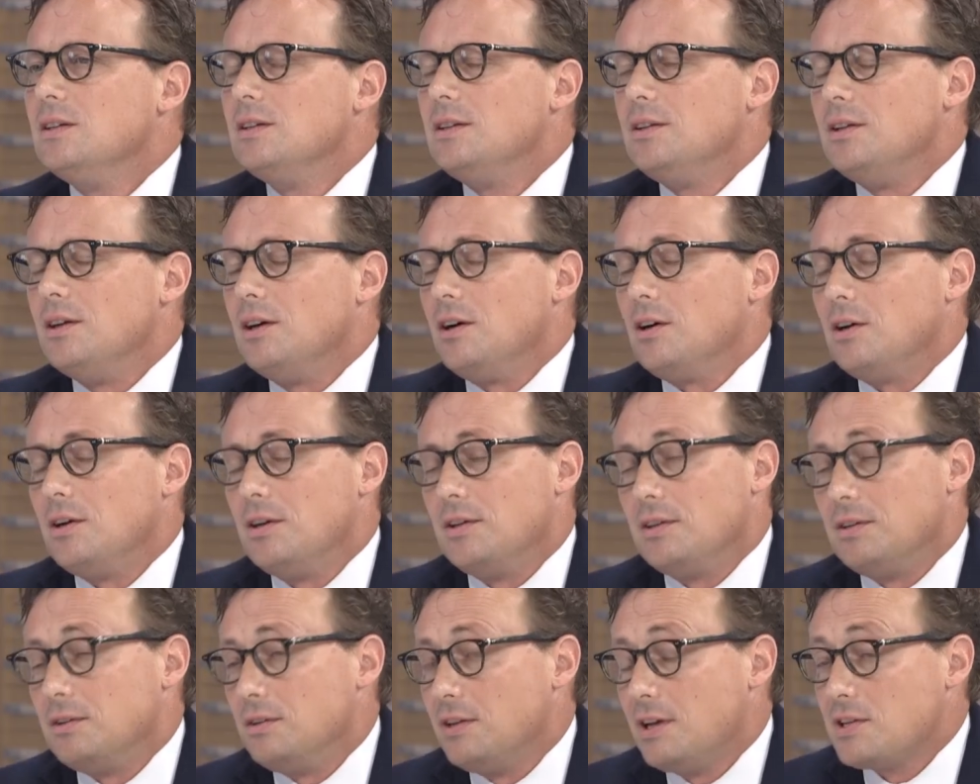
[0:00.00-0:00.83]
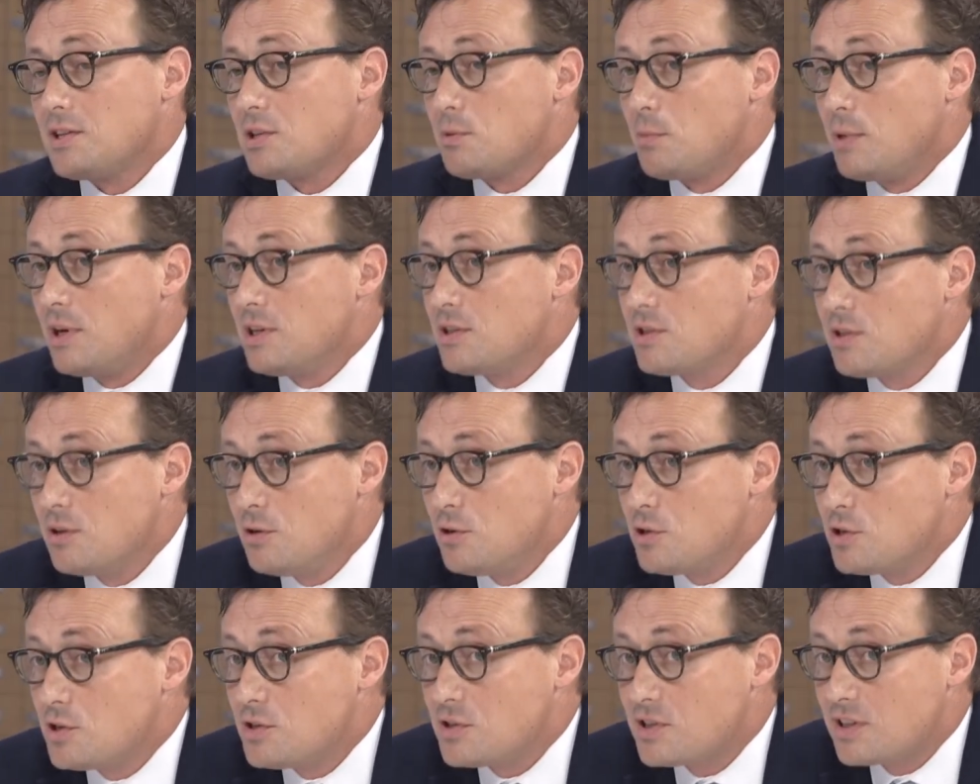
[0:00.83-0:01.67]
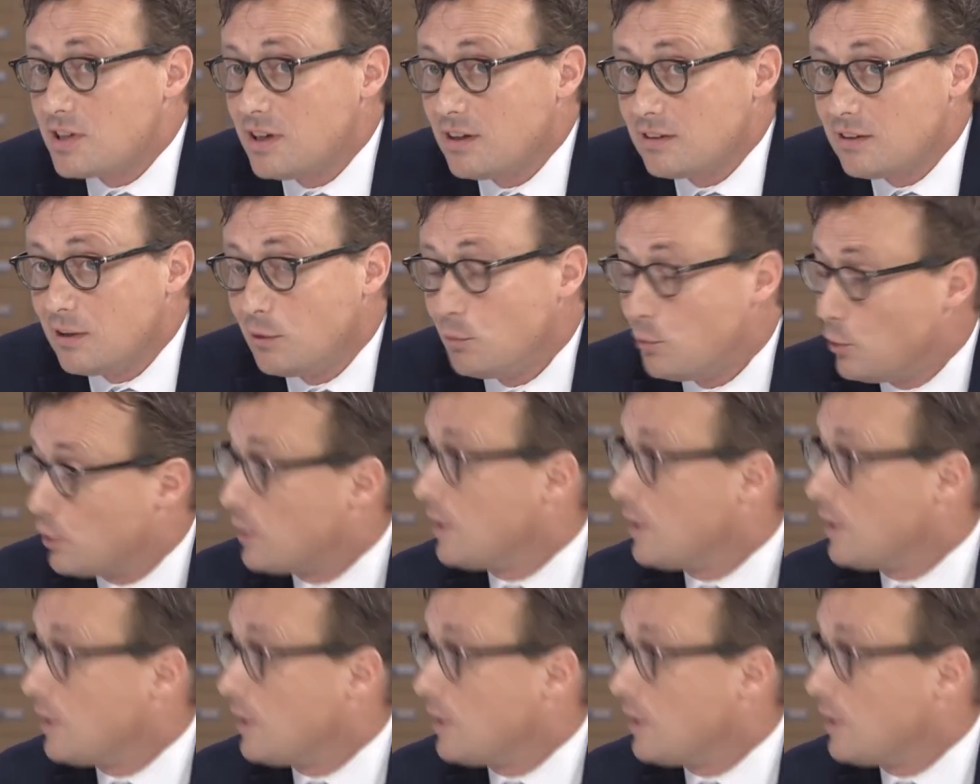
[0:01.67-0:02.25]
No, nature-based solutions can, can work